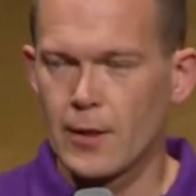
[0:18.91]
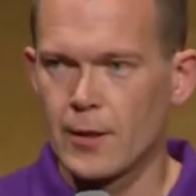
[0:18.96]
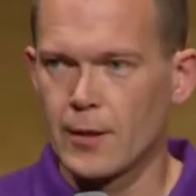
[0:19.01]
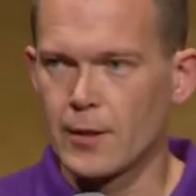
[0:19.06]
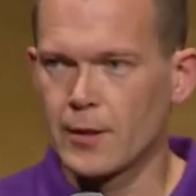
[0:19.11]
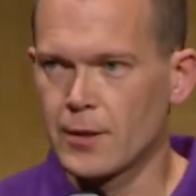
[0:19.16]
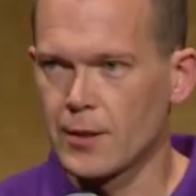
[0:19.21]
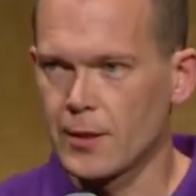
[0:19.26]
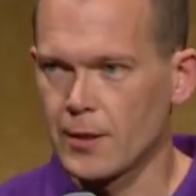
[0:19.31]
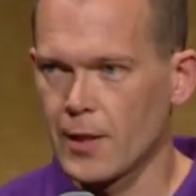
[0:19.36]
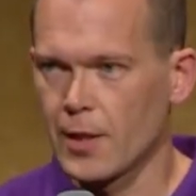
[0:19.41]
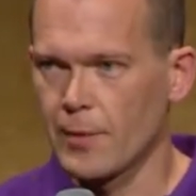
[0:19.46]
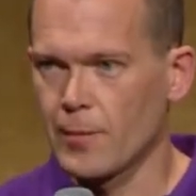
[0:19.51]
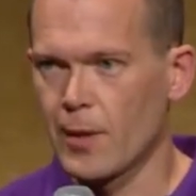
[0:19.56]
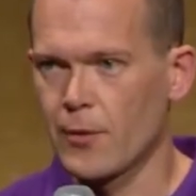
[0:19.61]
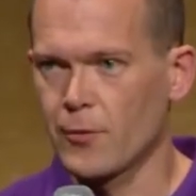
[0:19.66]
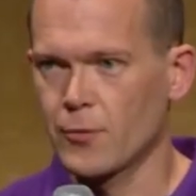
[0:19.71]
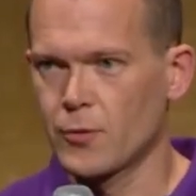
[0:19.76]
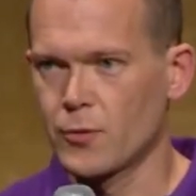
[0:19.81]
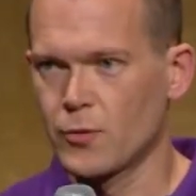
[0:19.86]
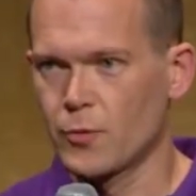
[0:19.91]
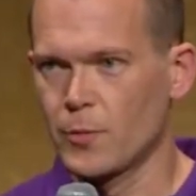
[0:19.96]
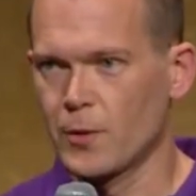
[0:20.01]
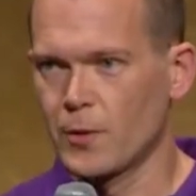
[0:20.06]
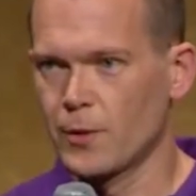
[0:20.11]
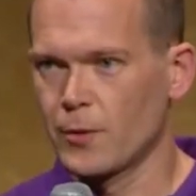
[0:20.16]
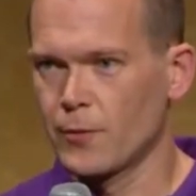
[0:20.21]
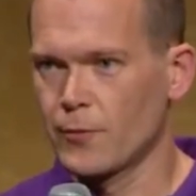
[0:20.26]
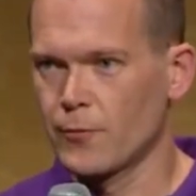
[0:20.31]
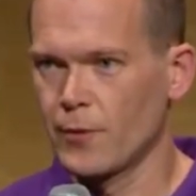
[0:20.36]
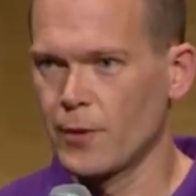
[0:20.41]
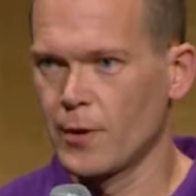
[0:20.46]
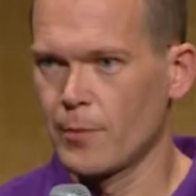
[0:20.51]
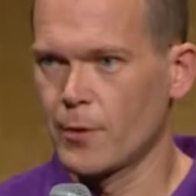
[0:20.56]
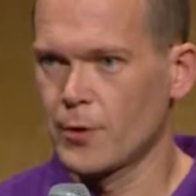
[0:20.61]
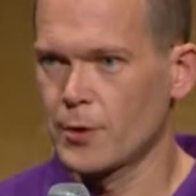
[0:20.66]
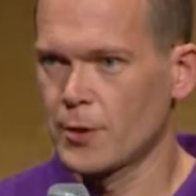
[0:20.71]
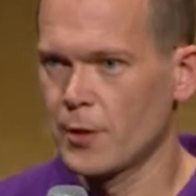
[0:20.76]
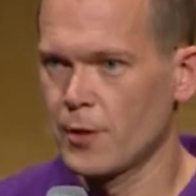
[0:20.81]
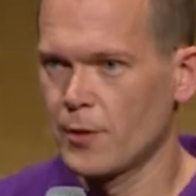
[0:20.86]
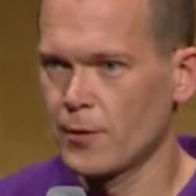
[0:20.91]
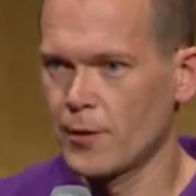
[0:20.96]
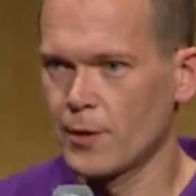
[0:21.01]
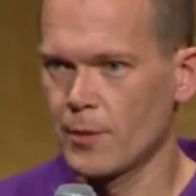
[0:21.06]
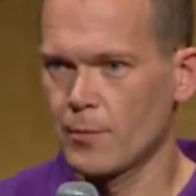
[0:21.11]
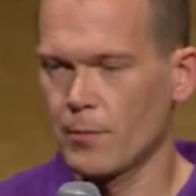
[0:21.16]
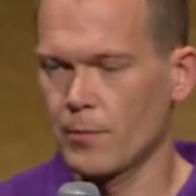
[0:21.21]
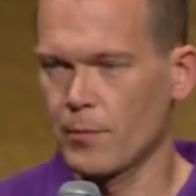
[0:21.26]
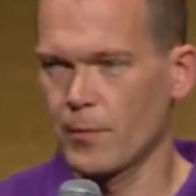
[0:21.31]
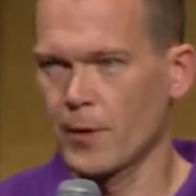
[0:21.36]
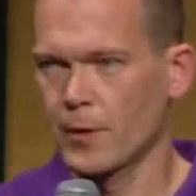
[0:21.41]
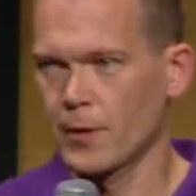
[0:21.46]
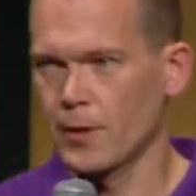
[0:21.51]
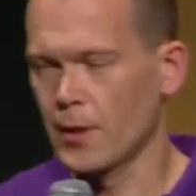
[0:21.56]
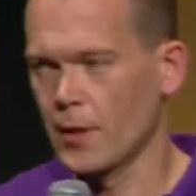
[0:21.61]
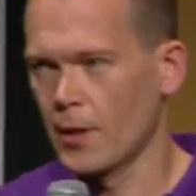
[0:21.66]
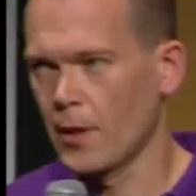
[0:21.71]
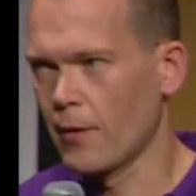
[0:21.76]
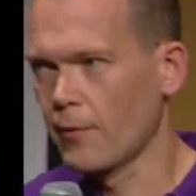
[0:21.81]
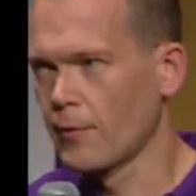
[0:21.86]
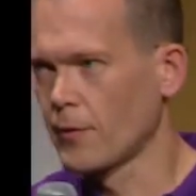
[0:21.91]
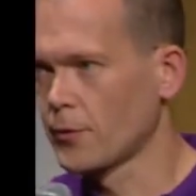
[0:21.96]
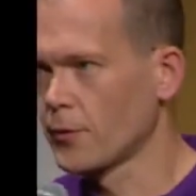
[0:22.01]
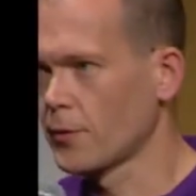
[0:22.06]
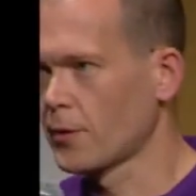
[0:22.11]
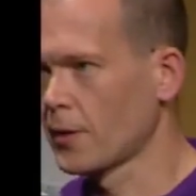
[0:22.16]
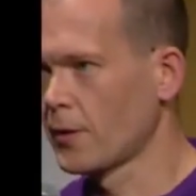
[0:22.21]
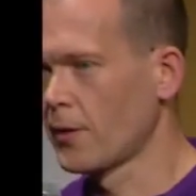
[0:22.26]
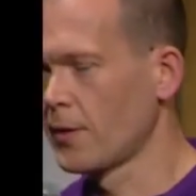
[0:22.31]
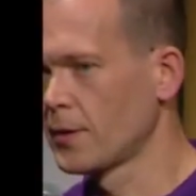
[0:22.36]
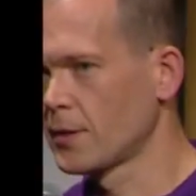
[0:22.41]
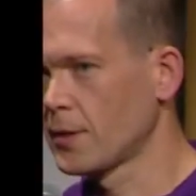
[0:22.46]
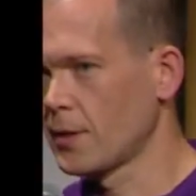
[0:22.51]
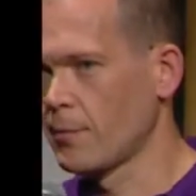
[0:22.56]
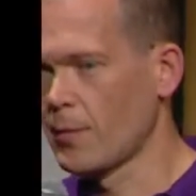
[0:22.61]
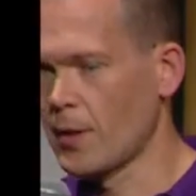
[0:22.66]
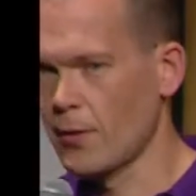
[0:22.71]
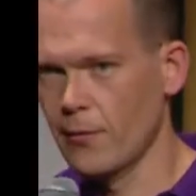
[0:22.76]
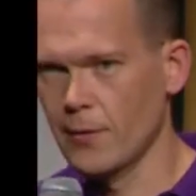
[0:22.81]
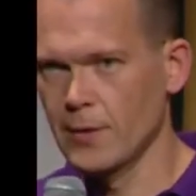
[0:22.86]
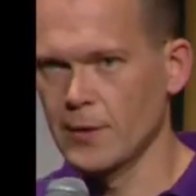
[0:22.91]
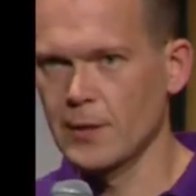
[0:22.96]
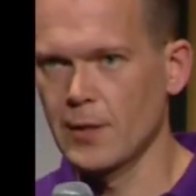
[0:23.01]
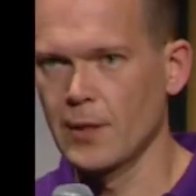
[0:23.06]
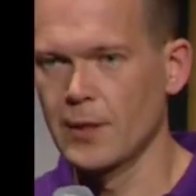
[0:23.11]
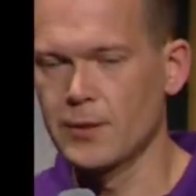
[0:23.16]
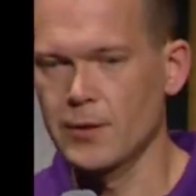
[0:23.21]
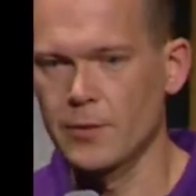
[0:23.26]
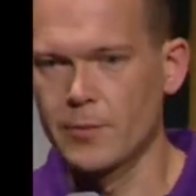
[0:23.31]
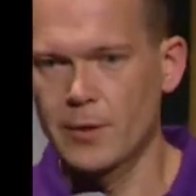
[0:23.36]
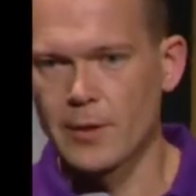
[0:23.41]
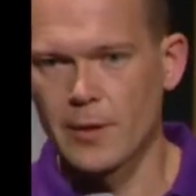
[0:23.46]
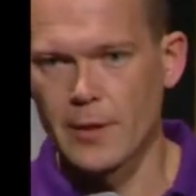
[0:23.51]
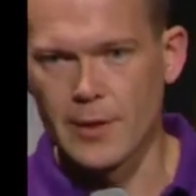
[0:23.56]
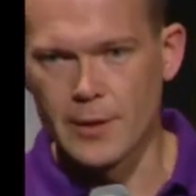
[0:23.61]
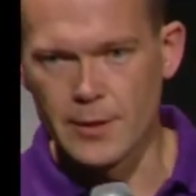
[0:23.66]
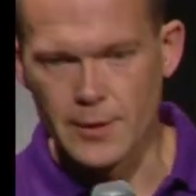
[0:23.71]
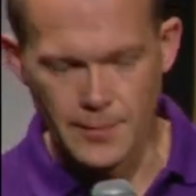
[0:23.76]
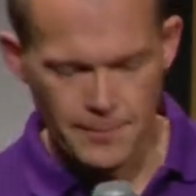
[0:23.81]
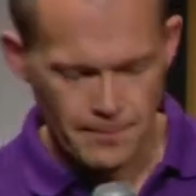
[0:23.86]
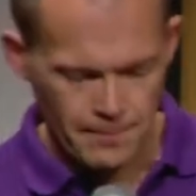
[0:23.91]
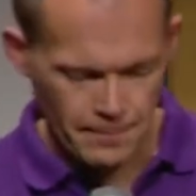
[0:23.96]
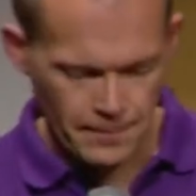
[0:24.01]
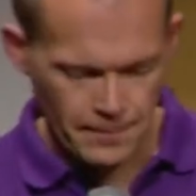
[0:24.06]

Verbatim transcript: It came out to be not really machine learning, but I, I will talk this about this a little bit later.